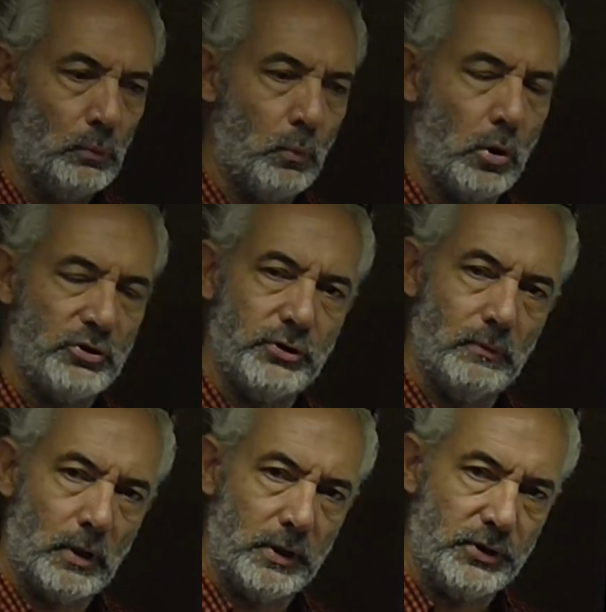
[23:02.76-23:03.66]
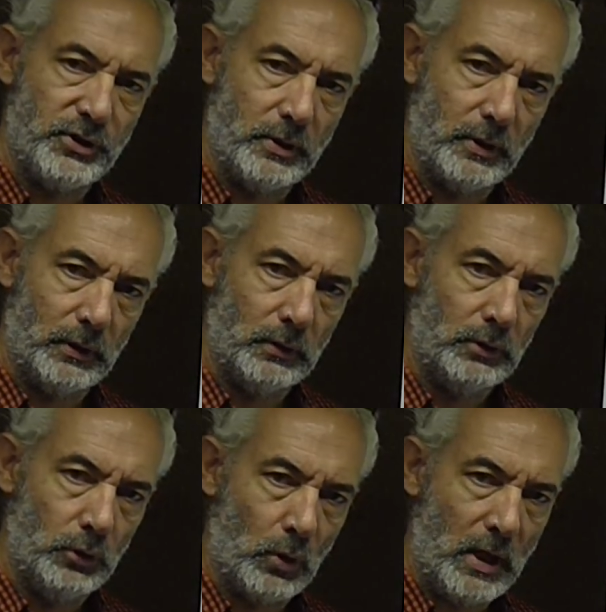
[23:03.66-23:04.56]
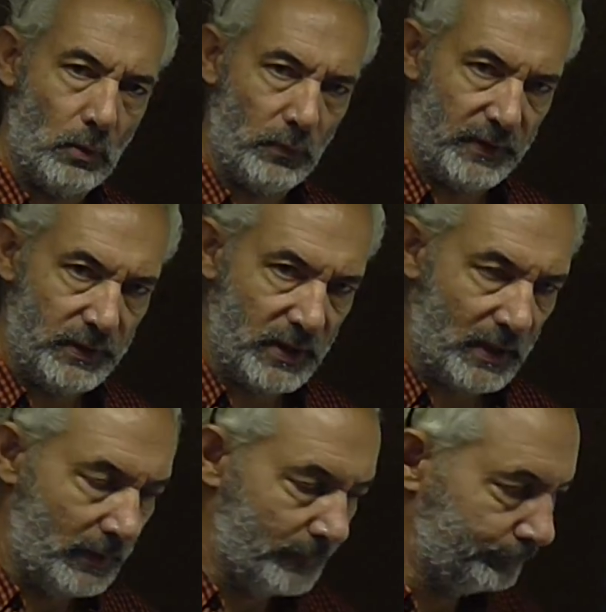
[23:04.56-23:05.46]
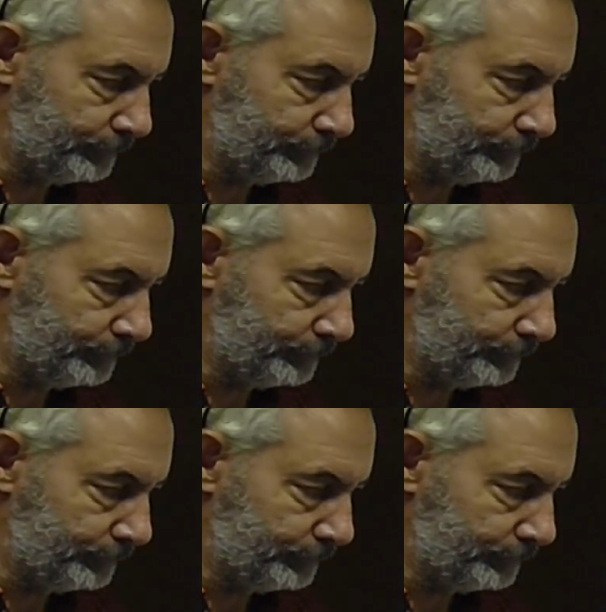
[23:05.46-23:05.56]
what you like doing, your healthy day,